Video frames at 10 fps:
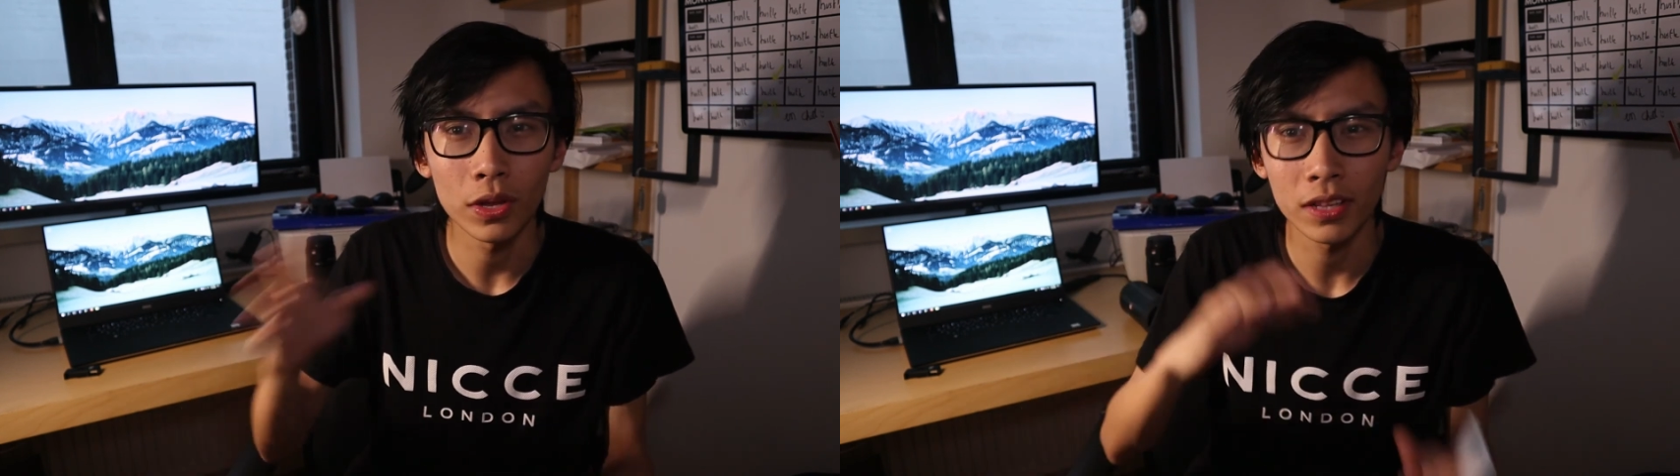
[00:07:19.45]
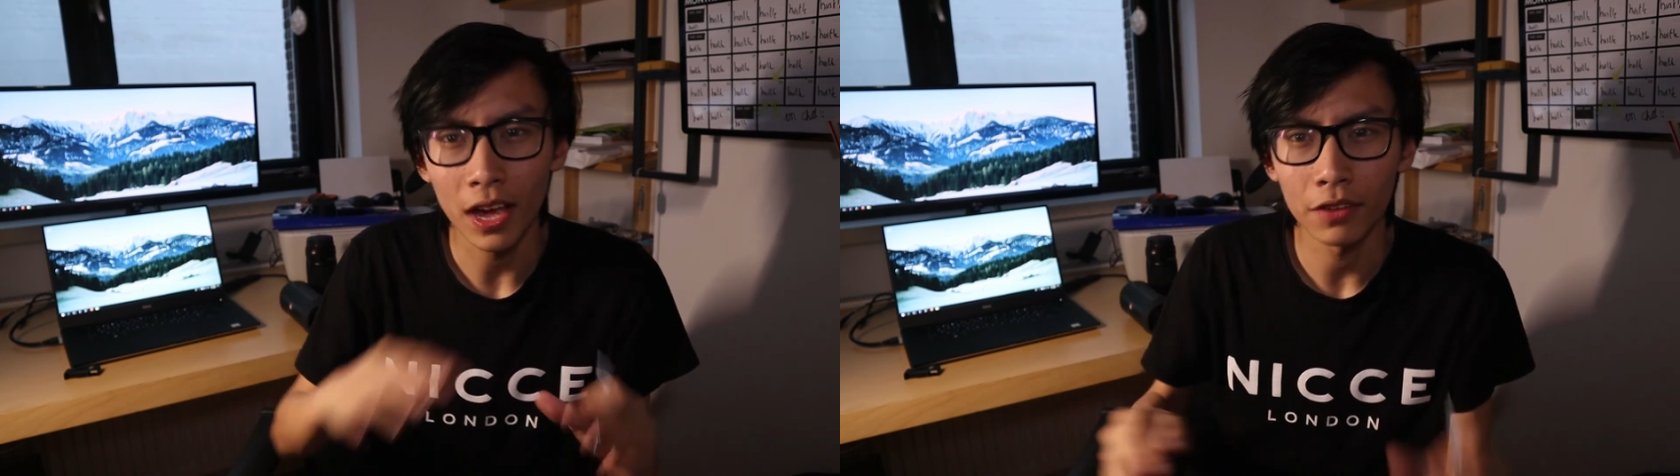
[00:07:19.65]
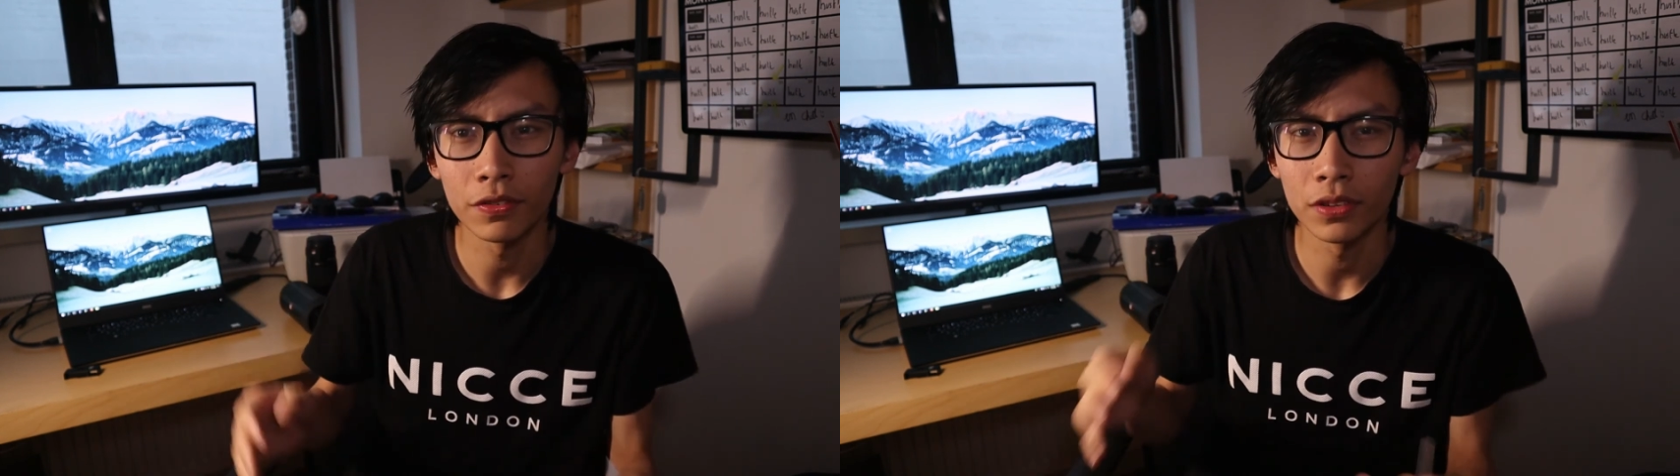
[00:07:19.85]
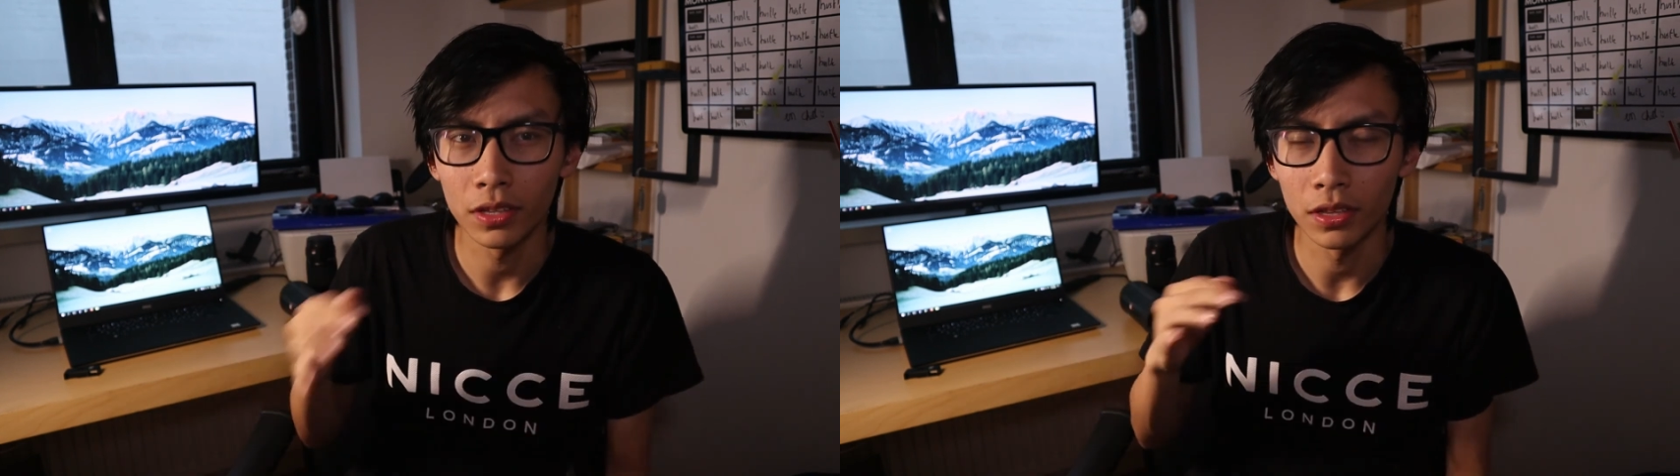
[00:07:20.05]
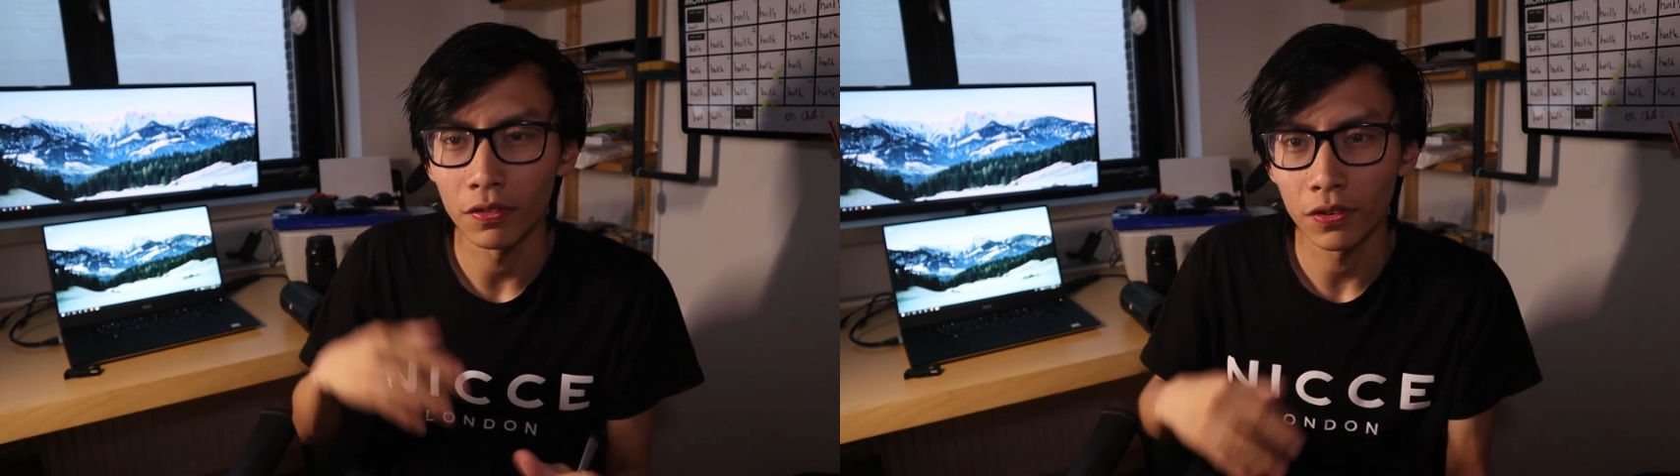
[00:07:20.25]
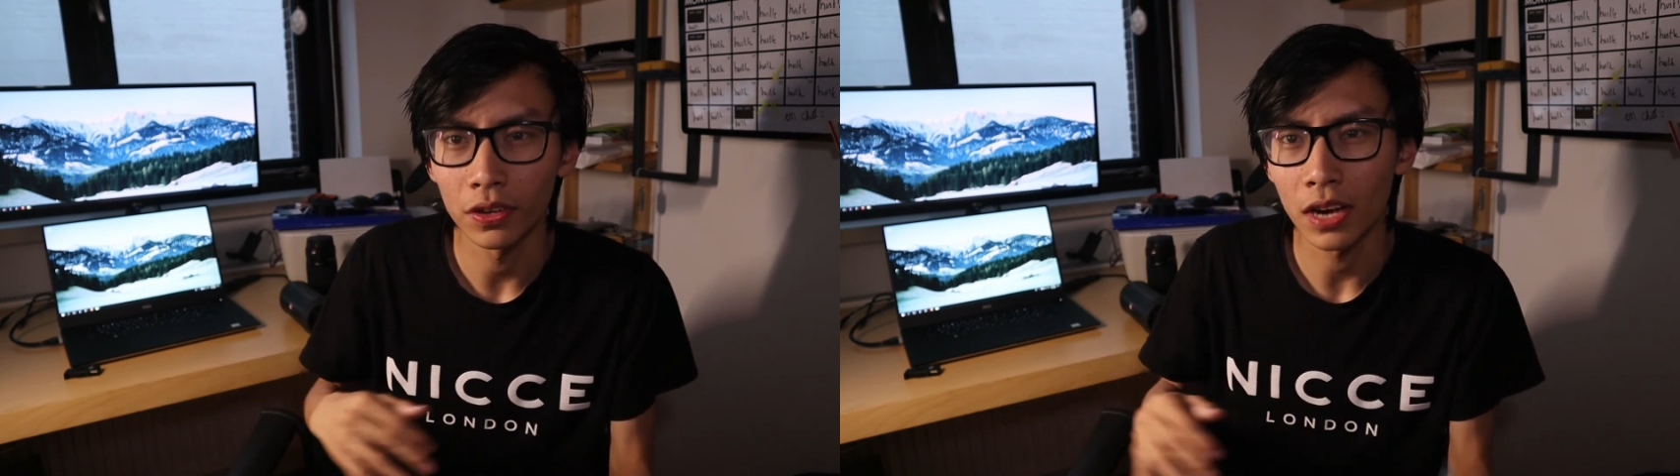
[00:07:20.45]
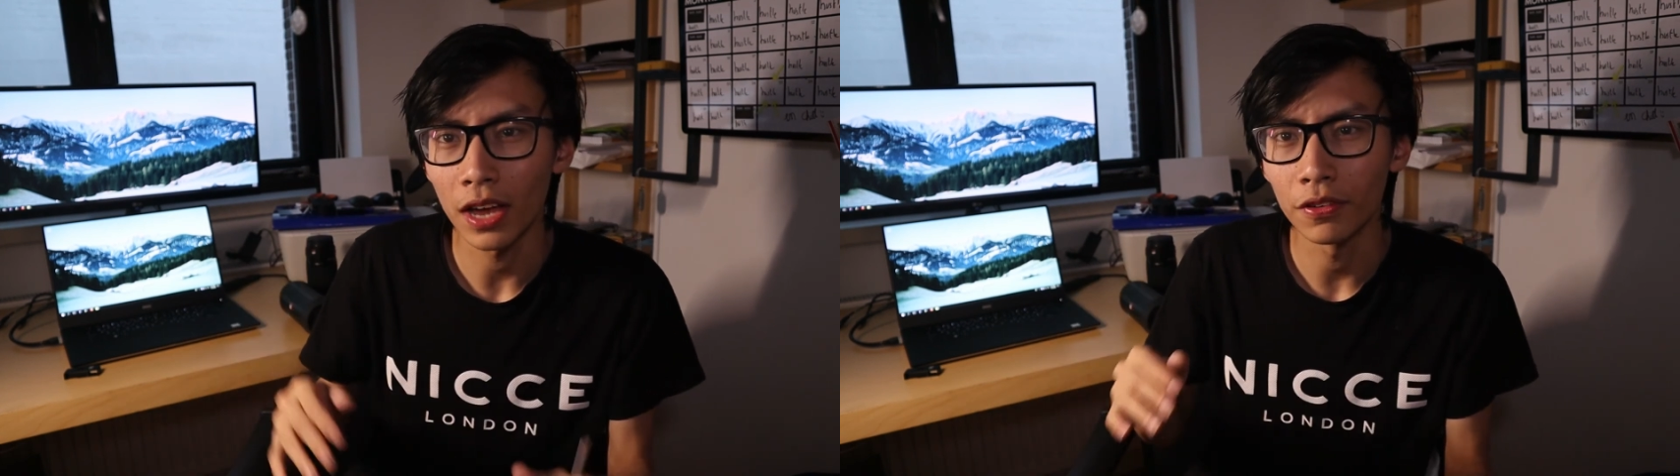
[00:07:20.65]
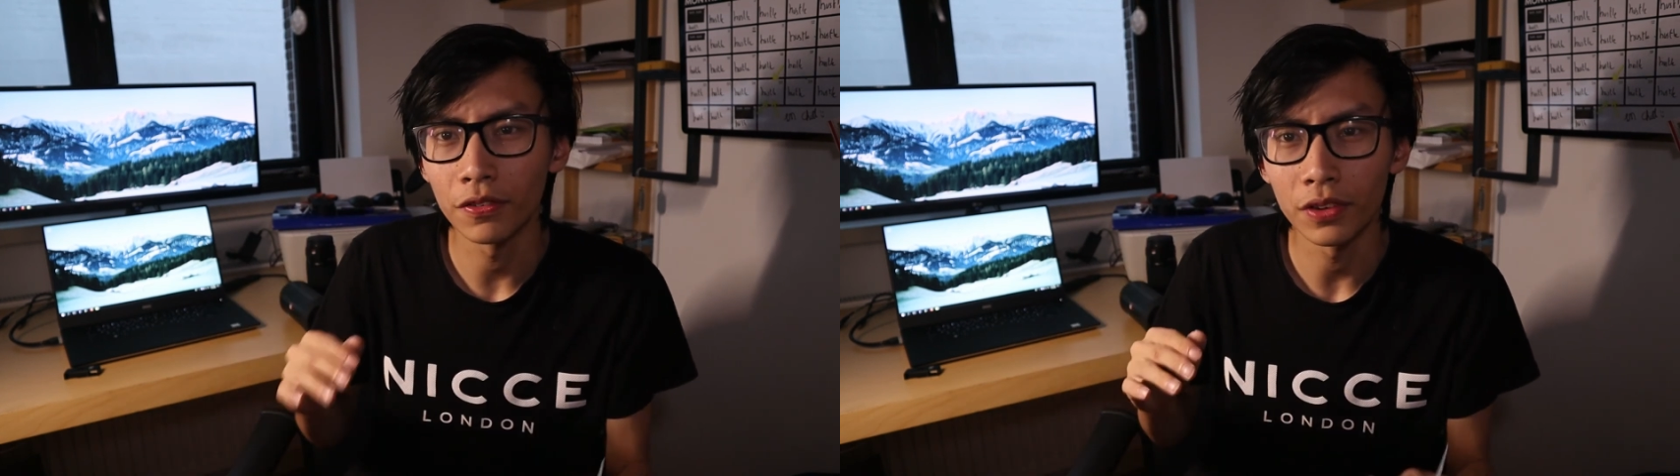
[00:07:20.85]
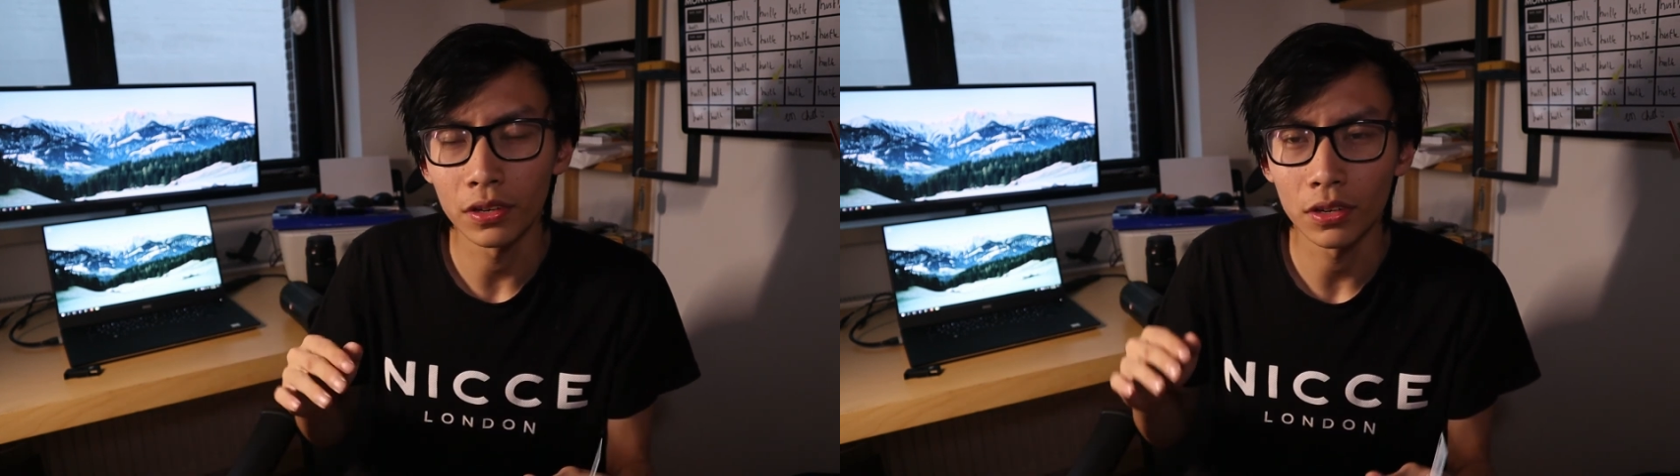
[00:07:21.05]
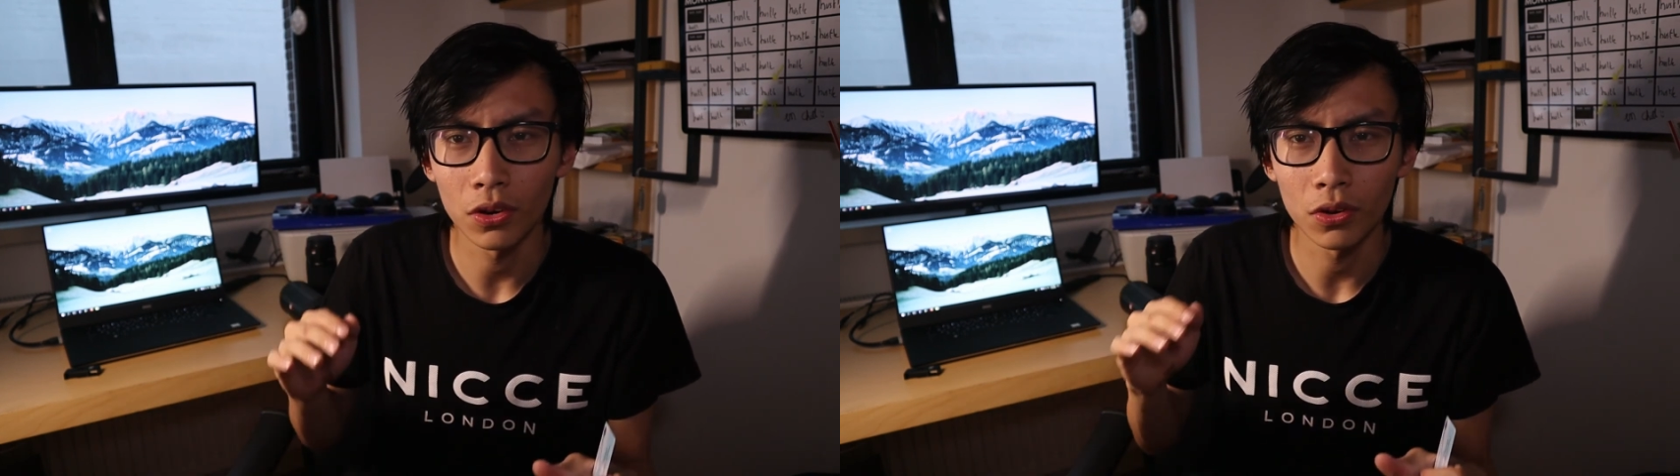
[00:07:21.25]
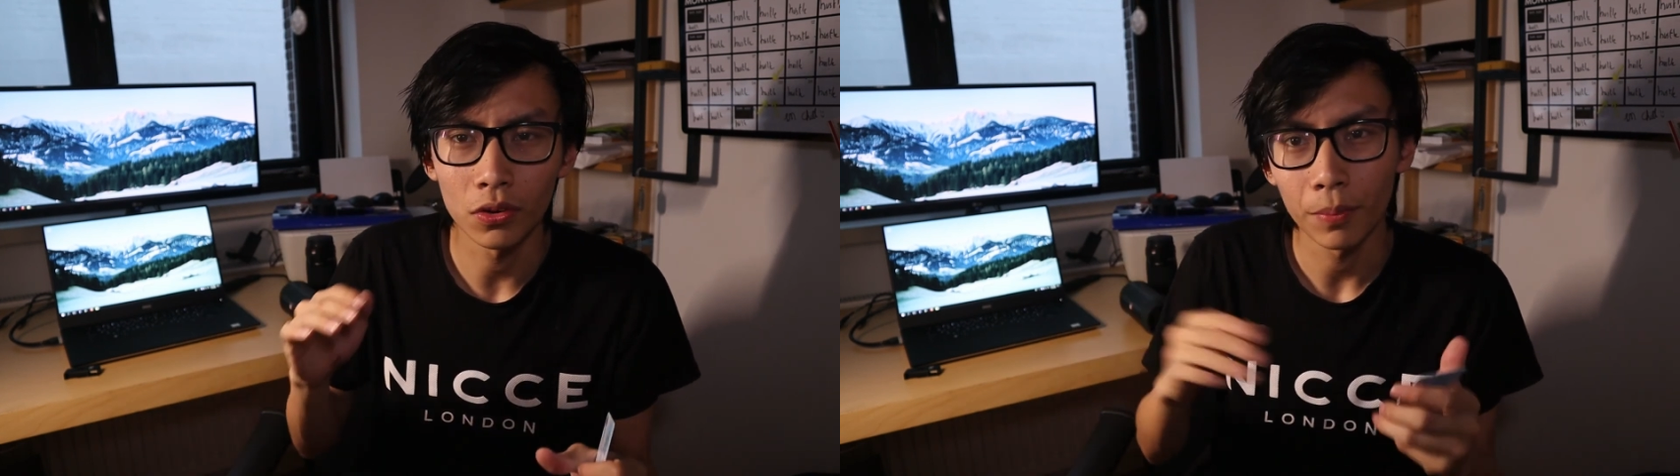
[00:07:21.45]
It's kind of a different kind of video,